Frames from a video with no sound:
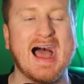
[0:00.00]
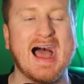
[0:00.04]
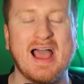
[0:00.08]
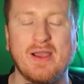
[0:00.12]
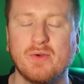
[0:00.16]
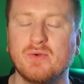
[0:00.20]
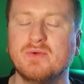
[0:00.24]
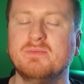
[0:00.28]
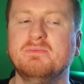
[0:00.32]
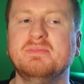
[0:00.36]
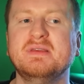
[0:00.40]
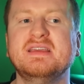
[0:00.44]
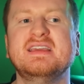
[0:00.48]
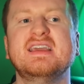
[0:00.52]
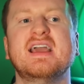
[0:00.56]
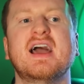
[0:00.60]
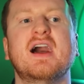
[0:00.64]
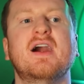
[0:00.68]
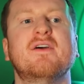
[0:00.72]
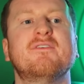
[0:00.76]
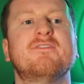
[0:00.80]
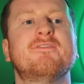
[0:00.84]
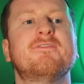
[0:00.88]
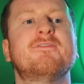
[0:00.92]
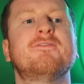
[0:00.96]
I would be
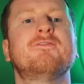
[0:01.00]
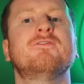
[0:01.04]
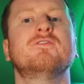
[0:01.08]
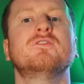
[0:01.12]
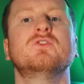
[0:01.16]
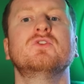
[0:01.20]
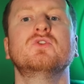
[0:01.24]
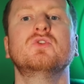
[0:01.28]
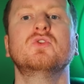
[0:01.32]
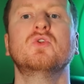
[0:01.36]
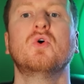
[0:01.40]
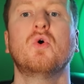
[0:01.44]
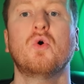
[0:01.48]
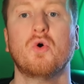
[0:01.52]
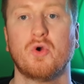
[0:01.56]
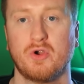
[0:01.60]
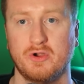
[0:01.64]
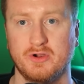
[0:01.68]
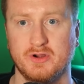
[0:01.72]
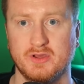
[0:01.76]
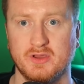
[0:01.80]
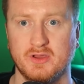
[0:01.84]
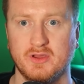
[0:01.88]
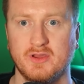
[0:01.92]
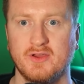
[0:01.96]

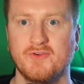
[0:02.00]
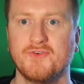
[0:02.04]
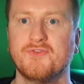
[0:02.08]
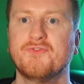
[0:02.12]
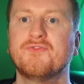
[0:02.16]
floored,